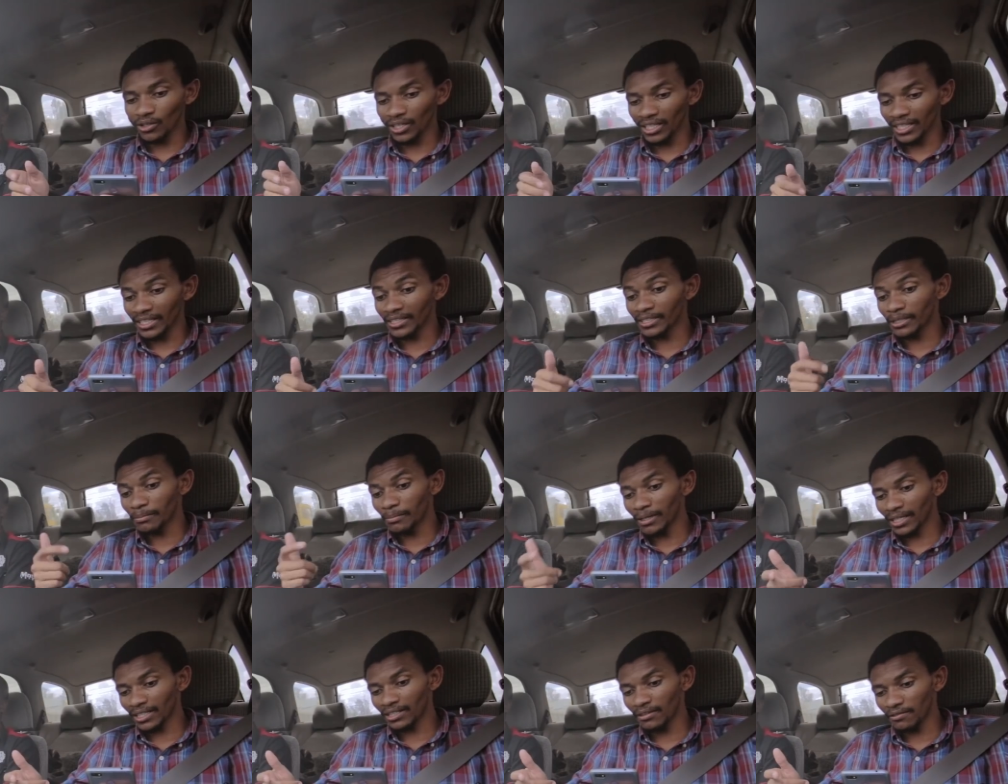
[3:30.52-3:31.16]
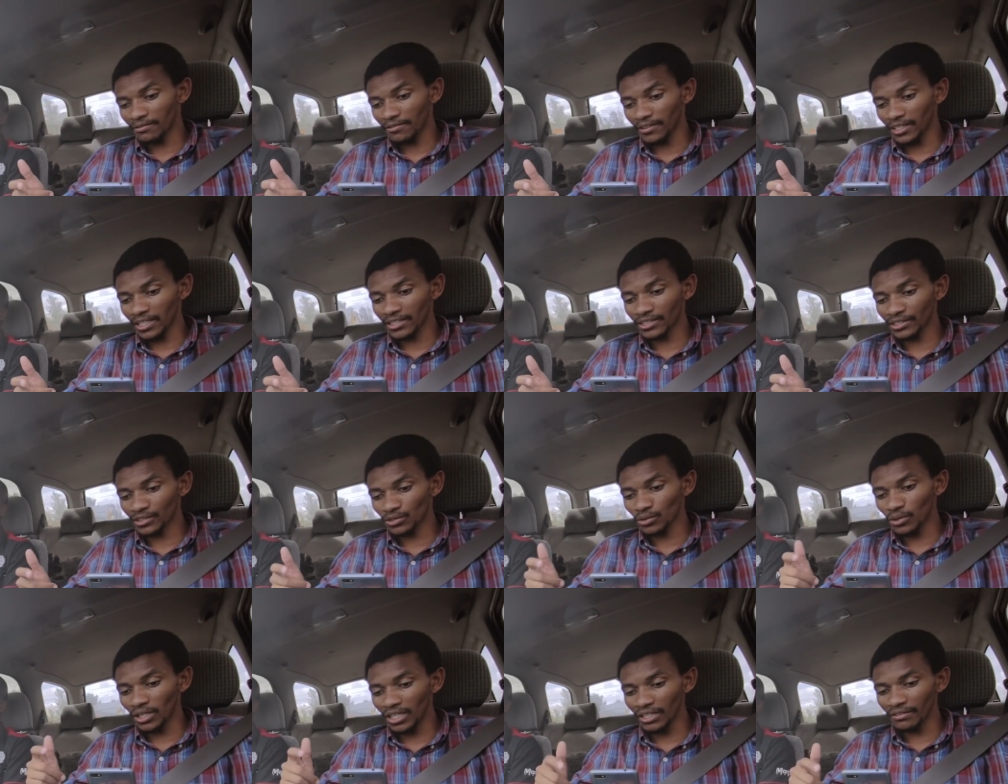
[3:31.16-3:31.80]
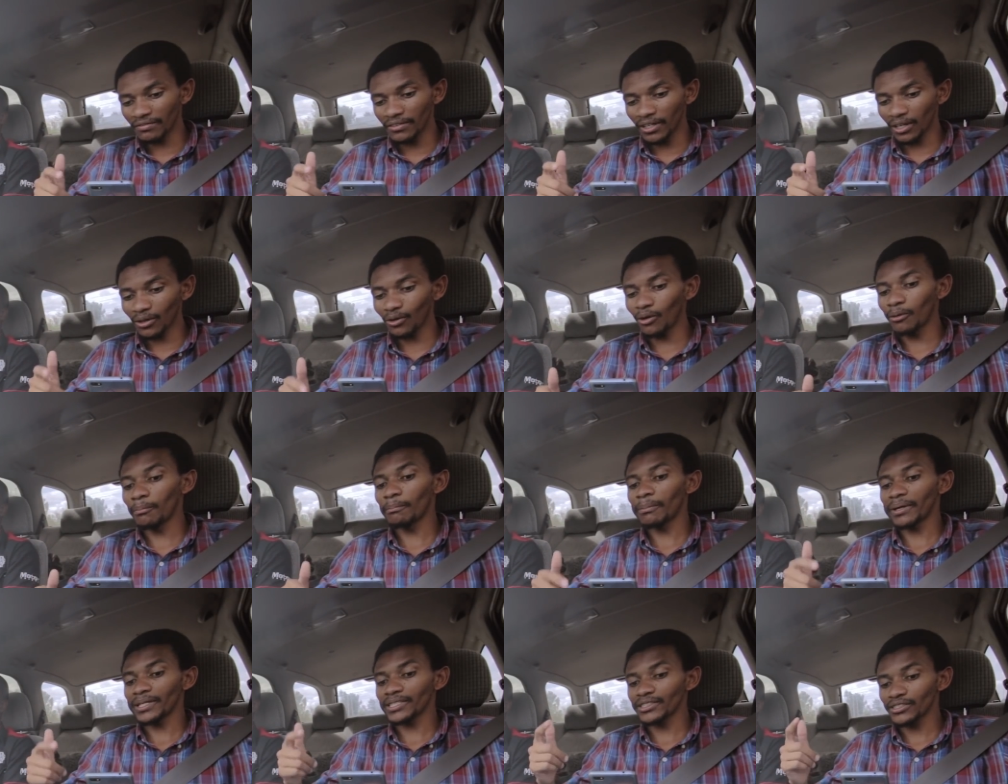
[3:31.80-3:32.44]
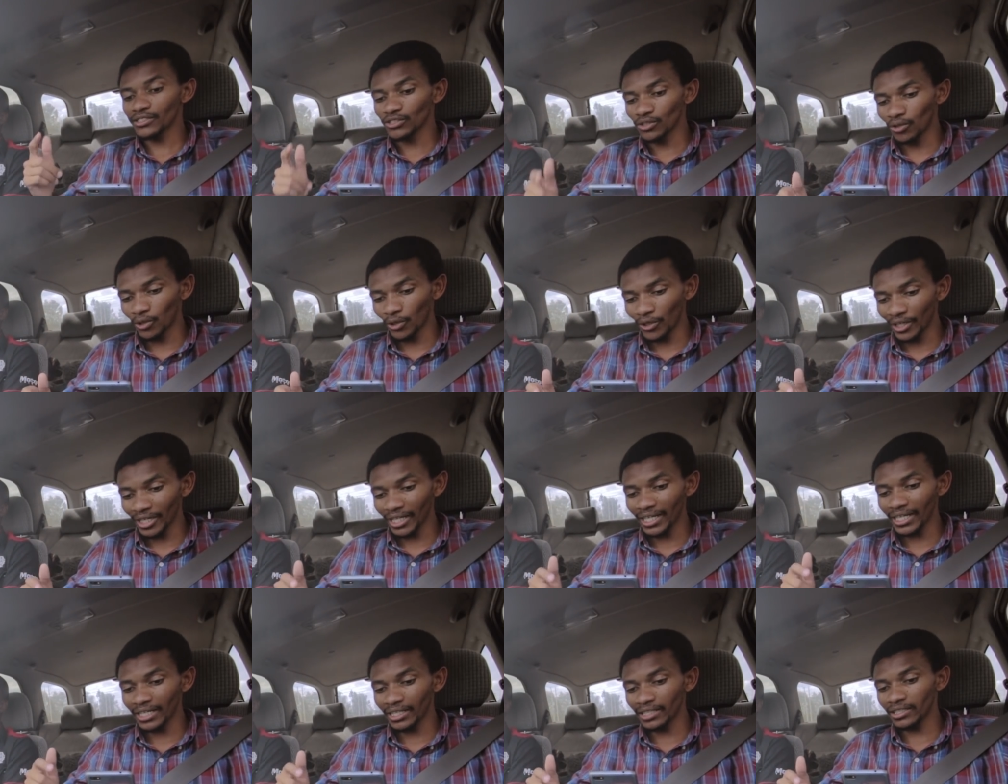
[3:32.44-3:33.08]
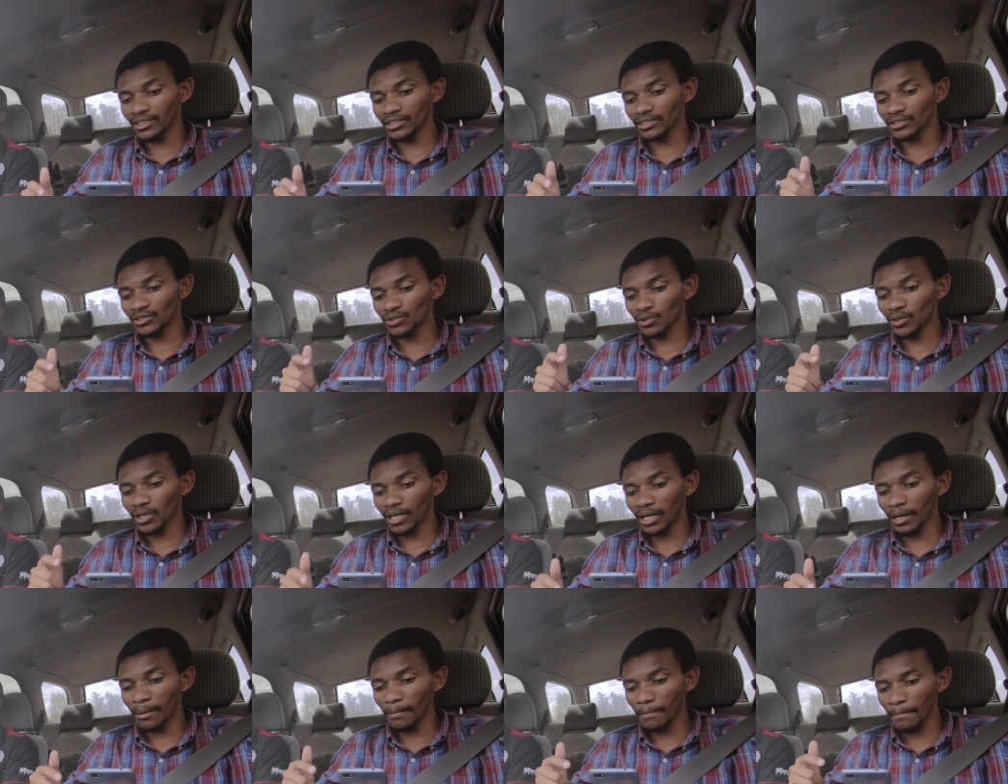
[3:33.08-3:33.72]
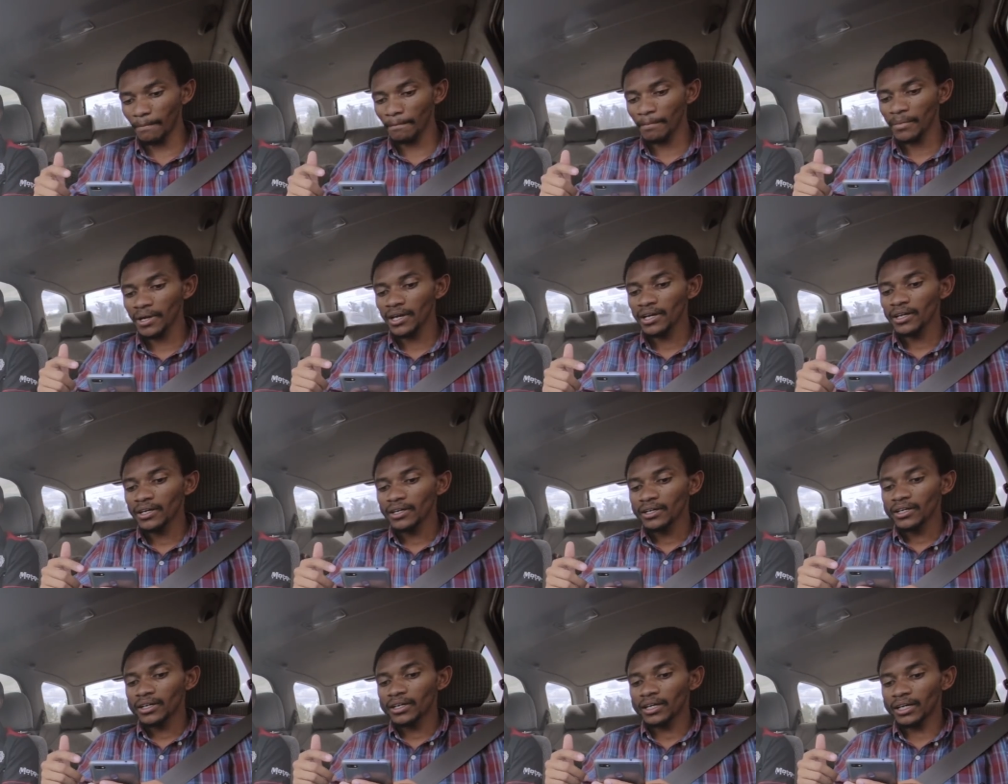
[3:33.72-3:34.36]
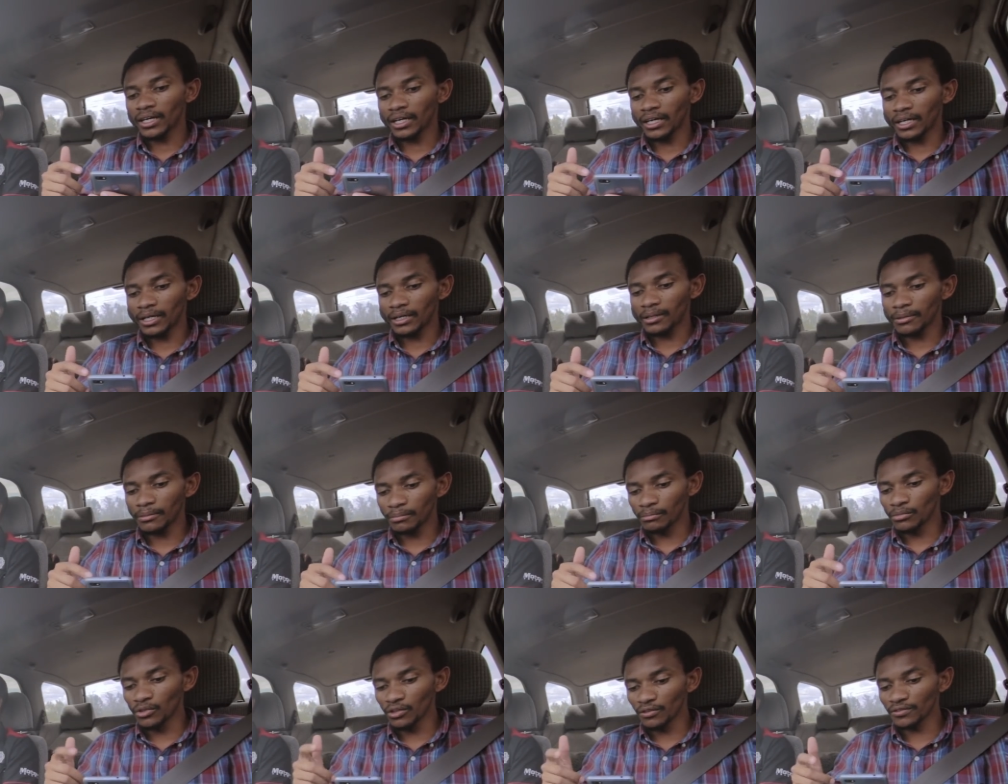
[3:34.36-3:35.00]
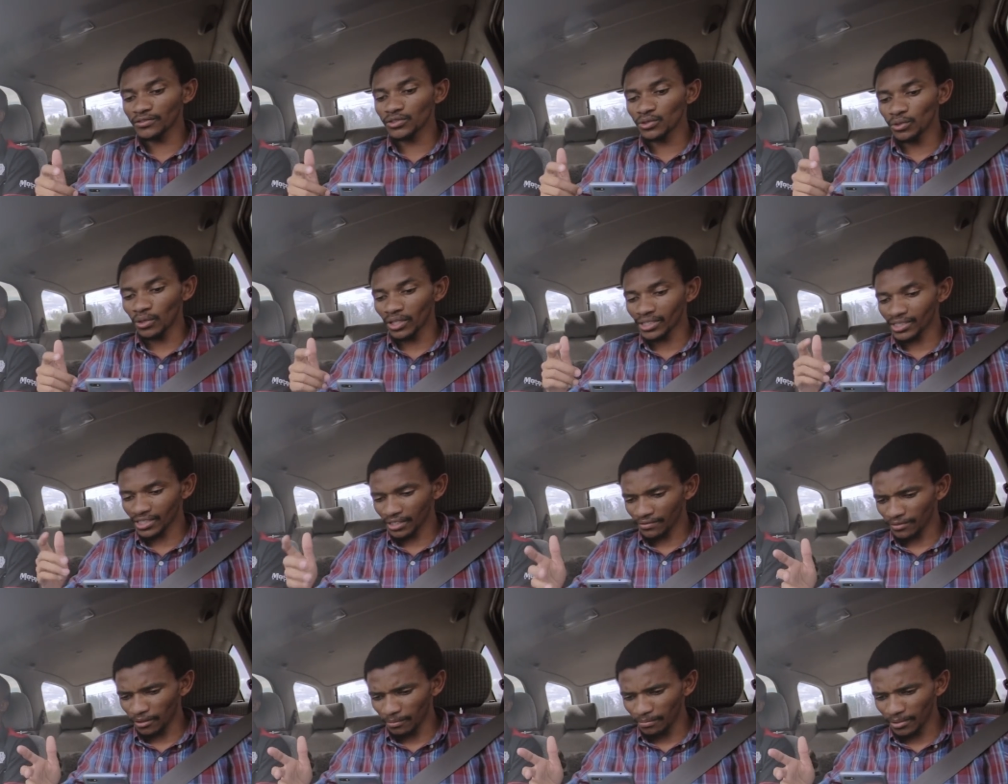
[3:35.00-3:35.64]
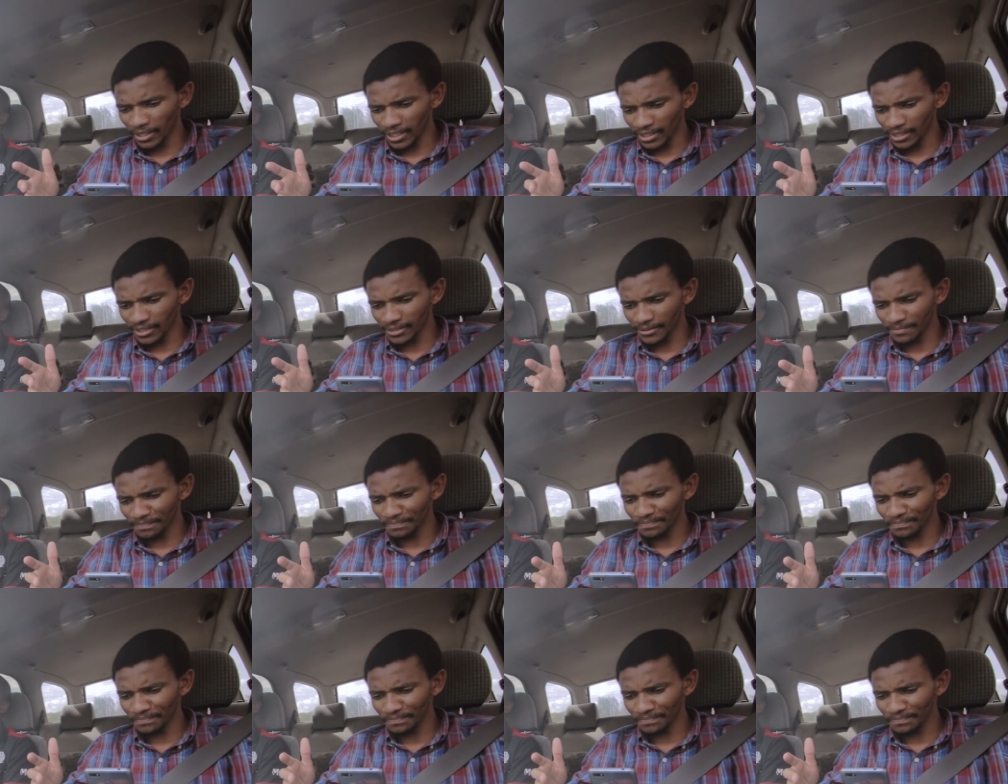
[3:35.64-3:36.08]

oil in the battlefield, to leave the combat zone and to come uh, move to a safer place.